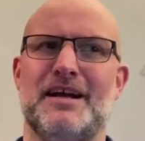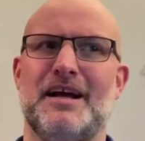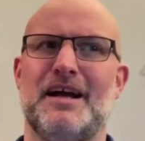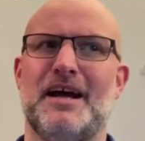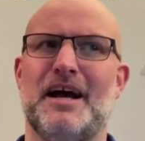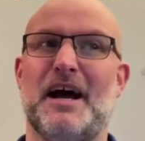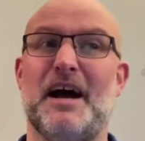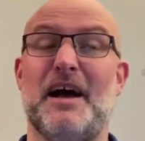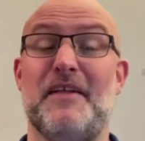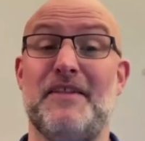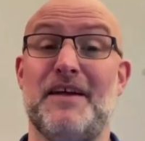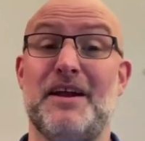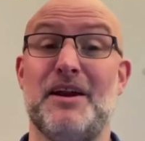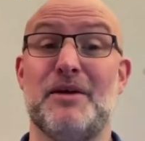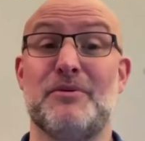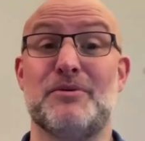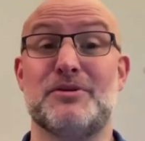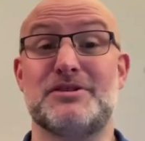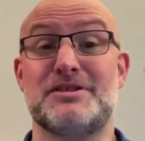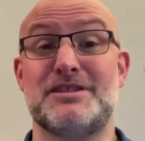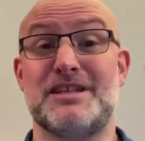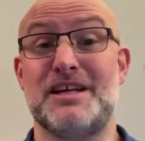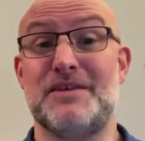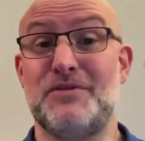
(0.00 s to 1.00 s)
And then I want to
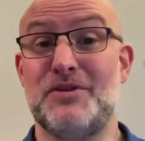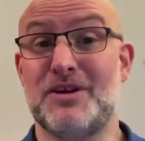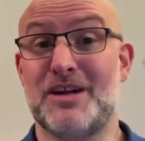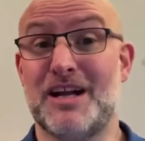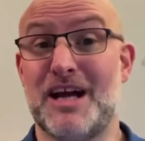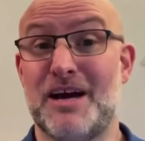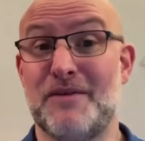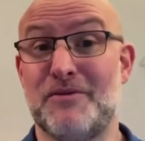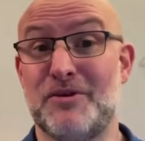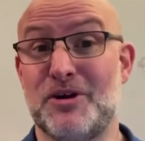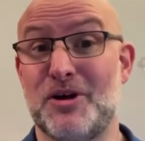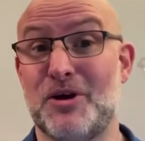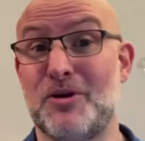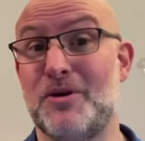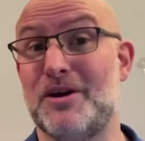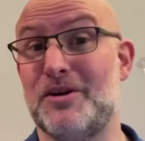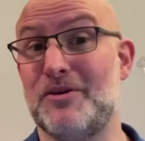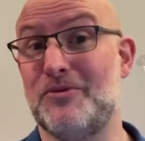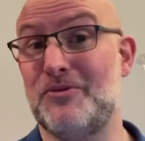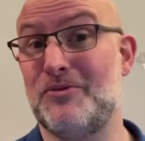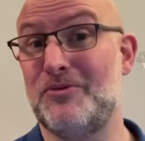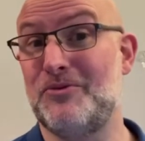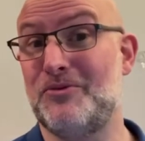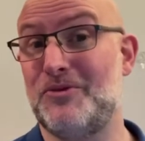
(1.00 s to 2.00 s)
see if you can have a go at
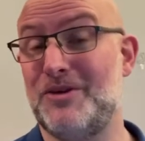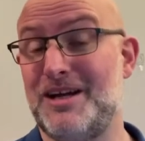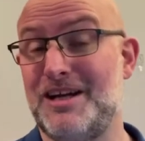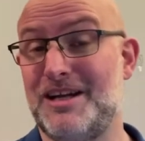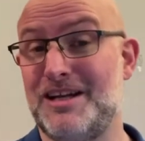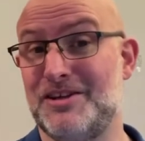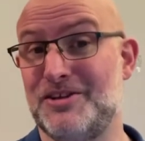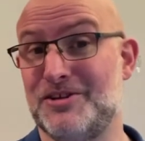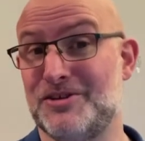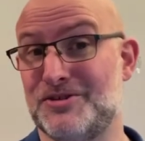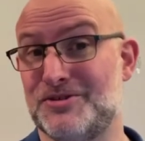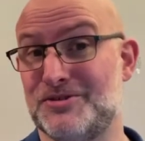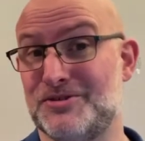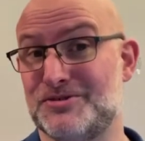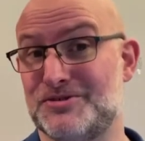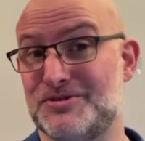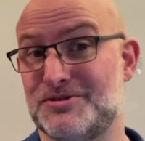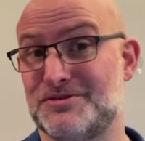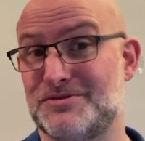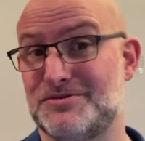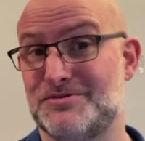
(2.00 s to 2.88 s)
reading yours.